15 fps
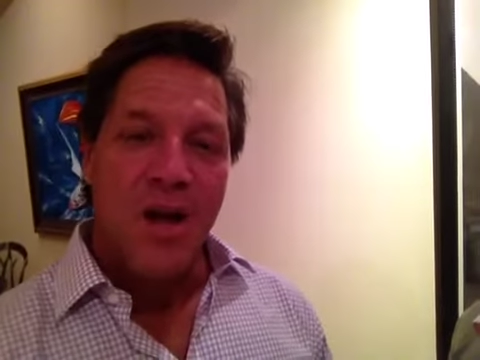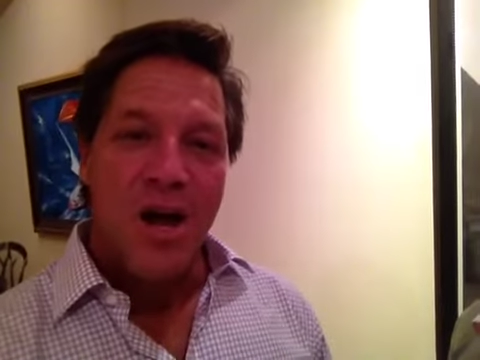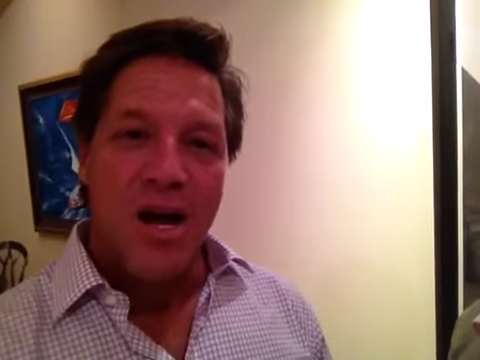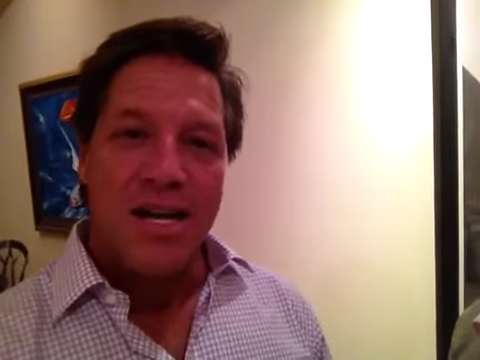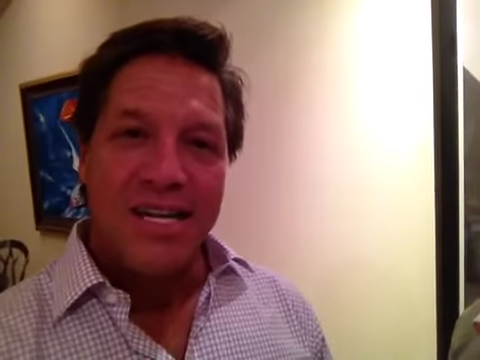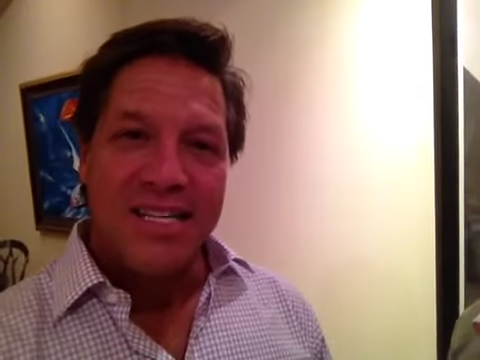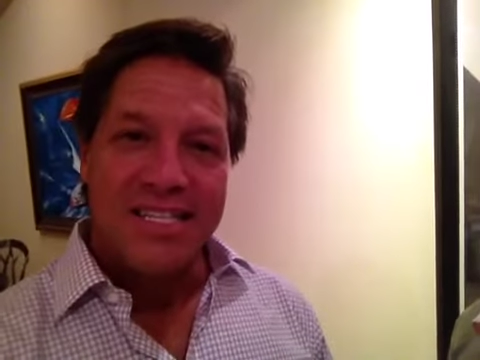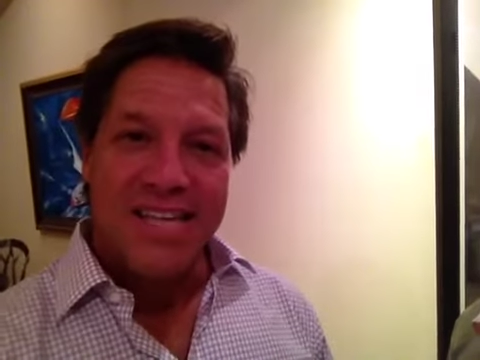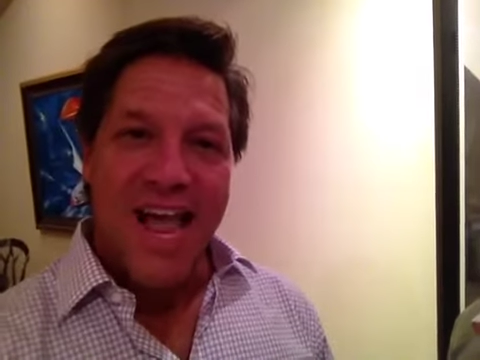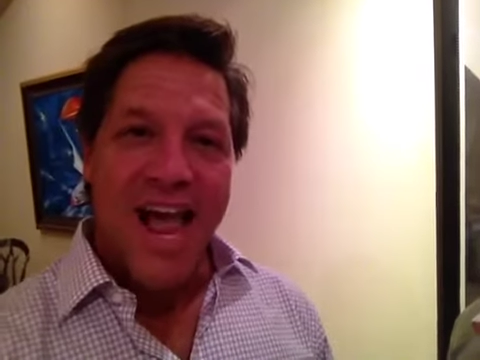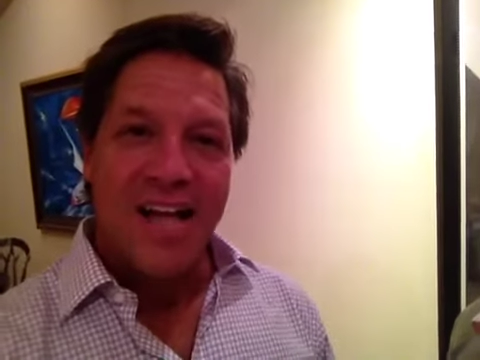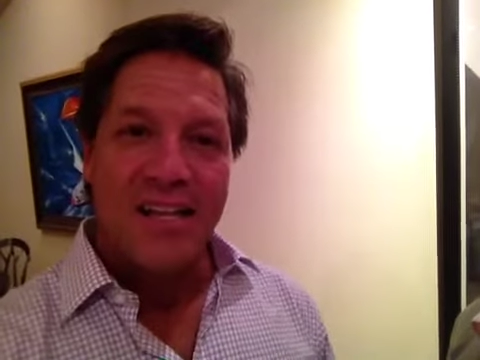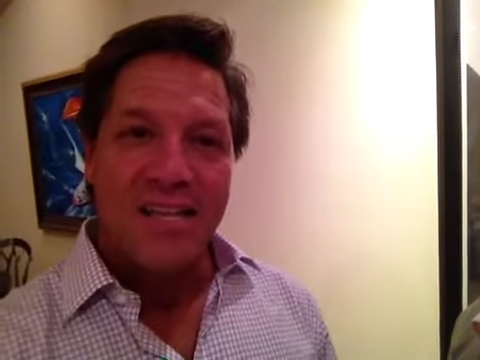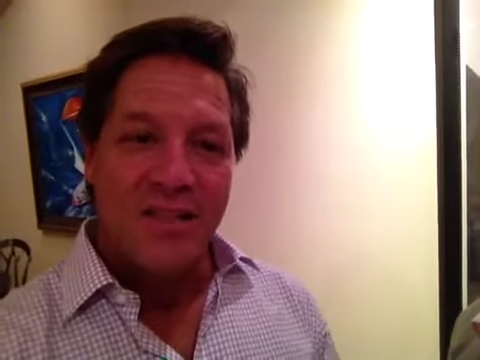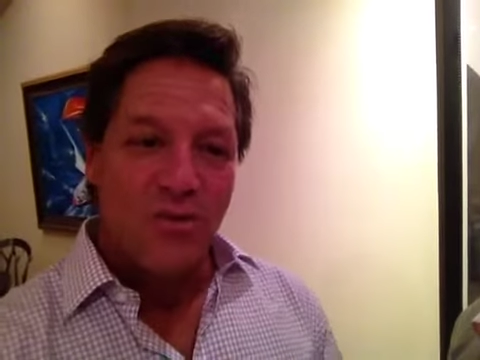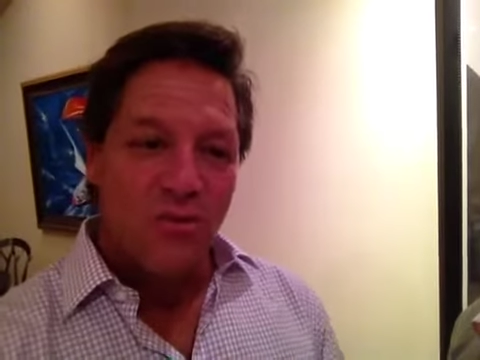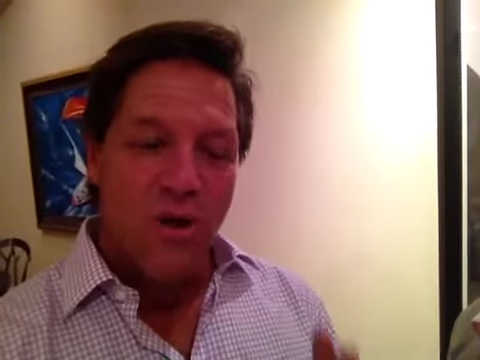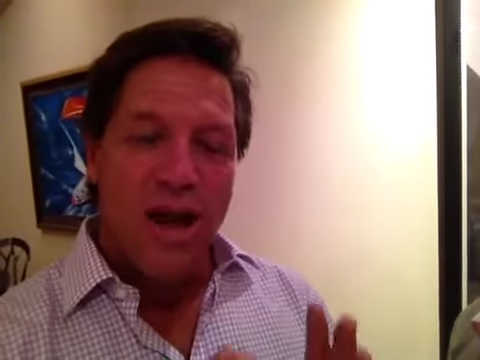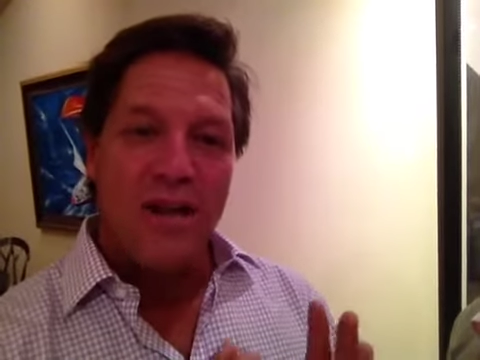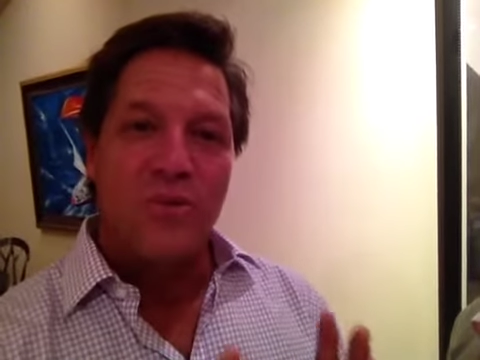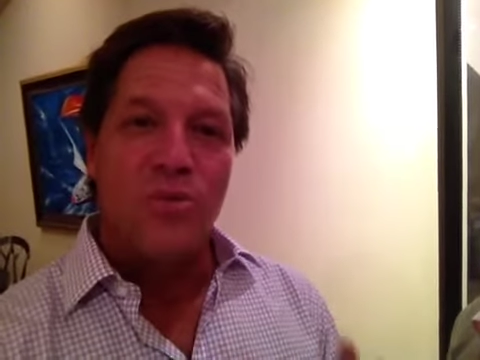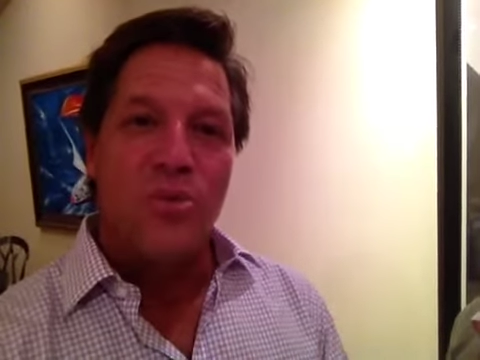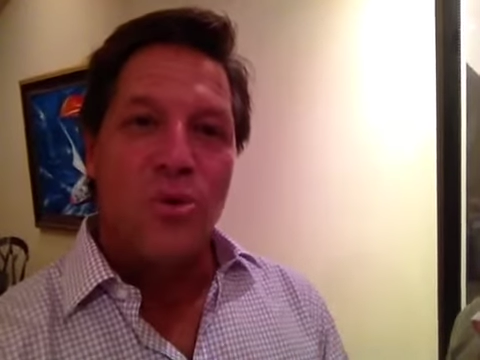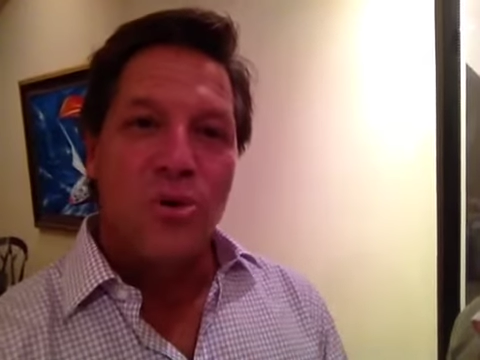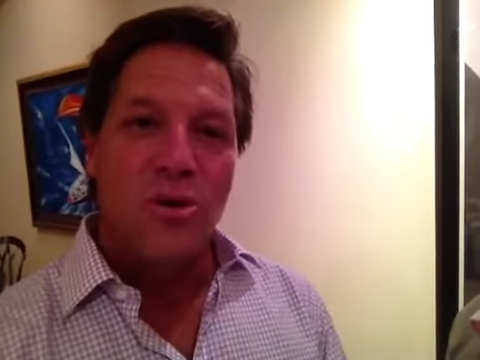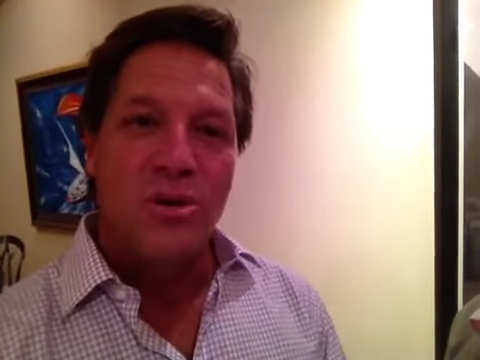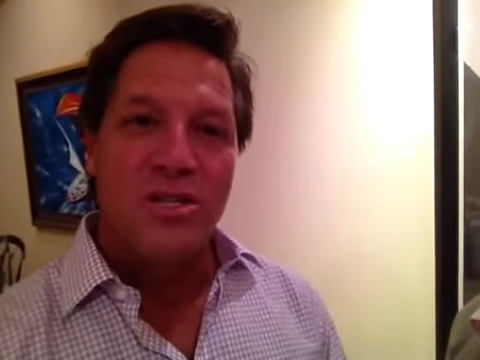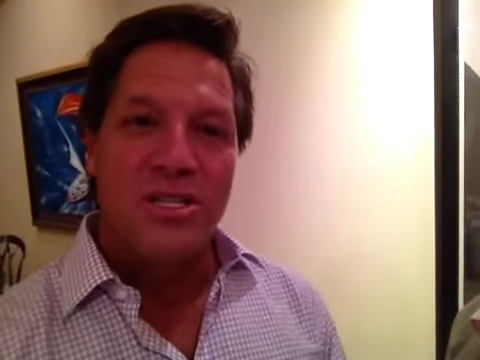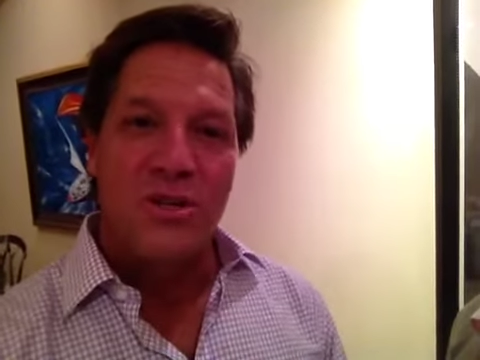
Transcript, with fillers: on exactly the right words,